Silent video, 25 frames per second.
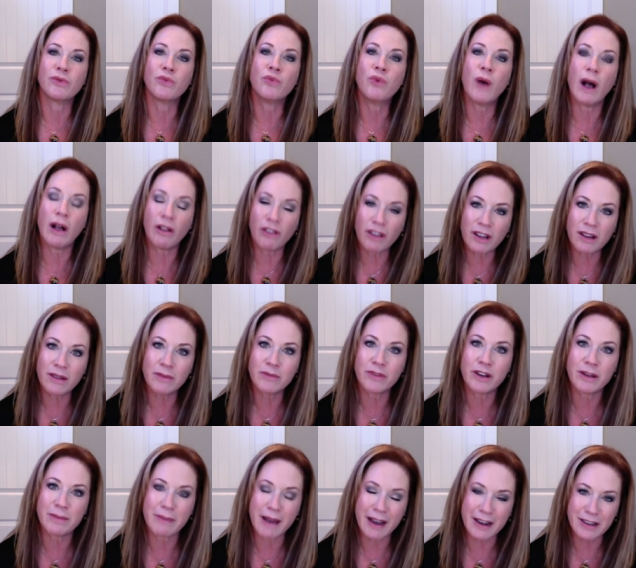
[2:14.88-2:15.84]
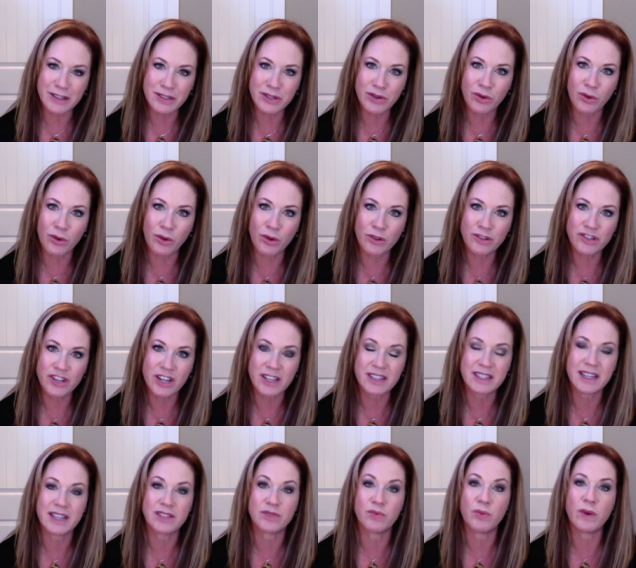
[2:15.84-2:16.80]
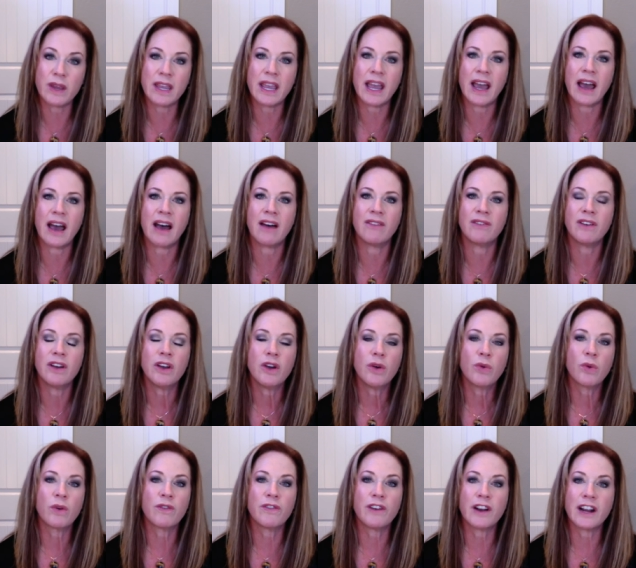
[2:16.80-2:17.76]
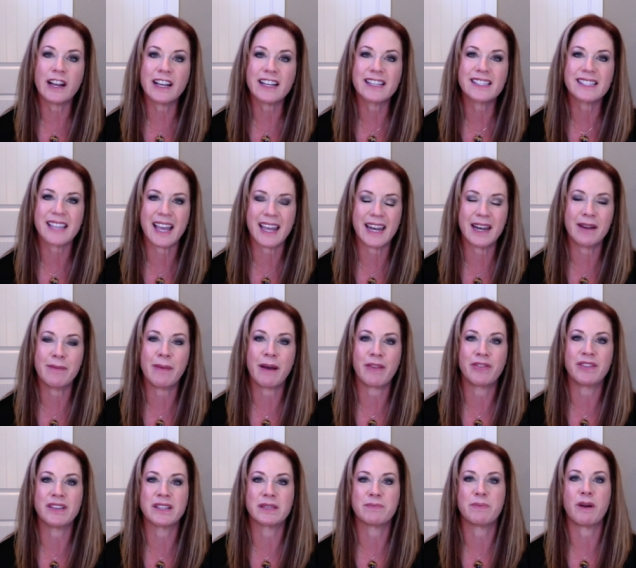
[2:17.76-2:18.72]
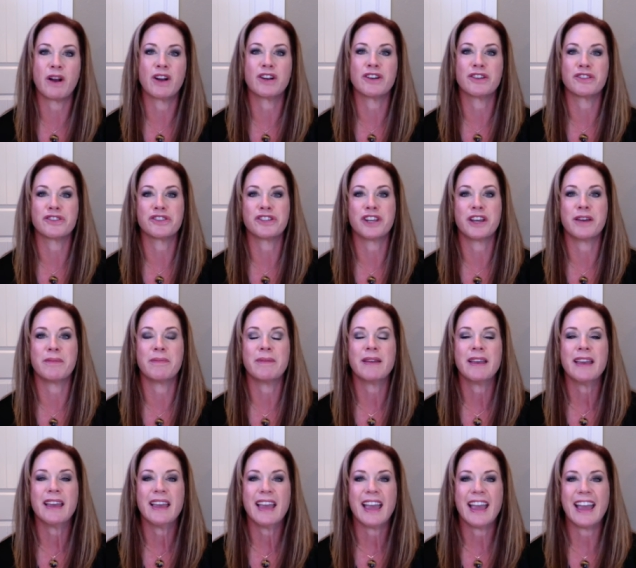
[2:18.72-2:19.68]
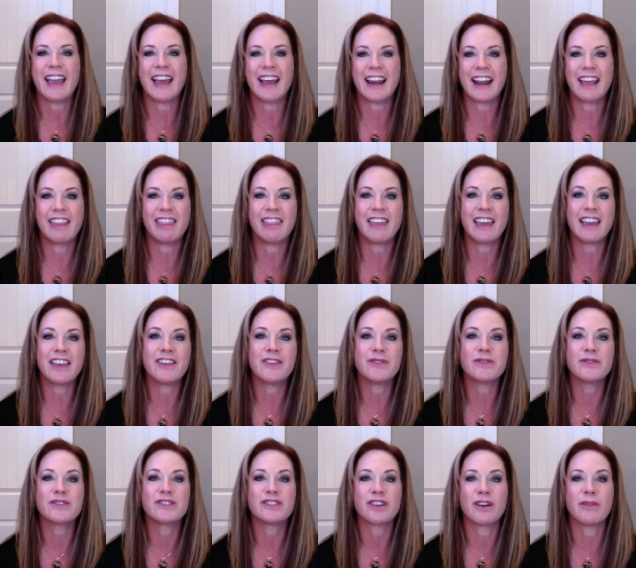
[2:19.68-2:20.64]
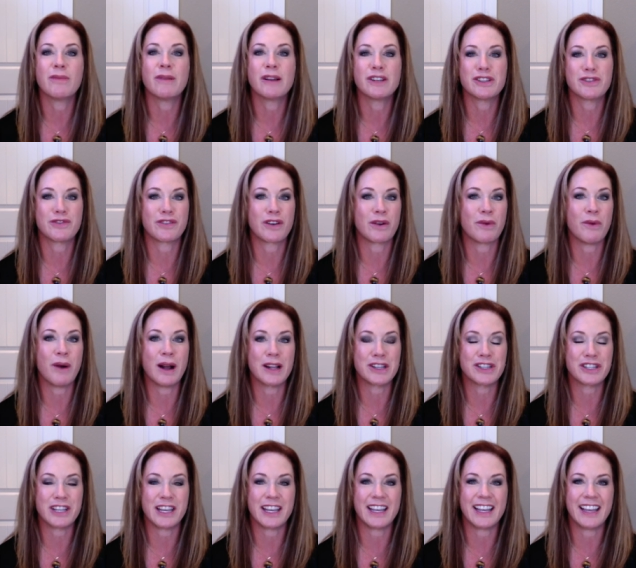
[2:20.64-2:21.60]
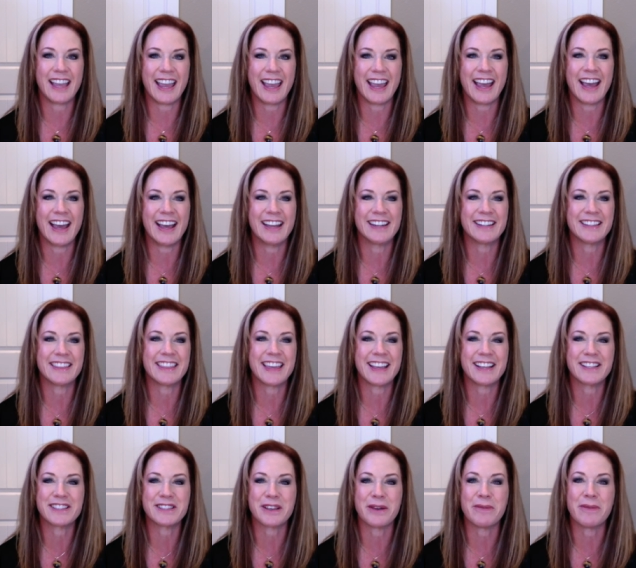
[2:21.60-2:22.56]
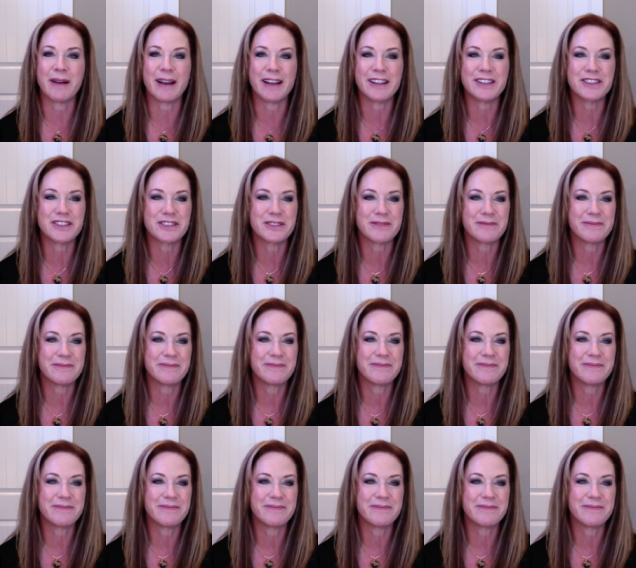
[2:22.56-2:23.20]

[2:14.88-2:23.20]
welcome RE/MAX Gold just as we have. We're very excited about this partnership, and I thank you so much for watching, and thanks so much.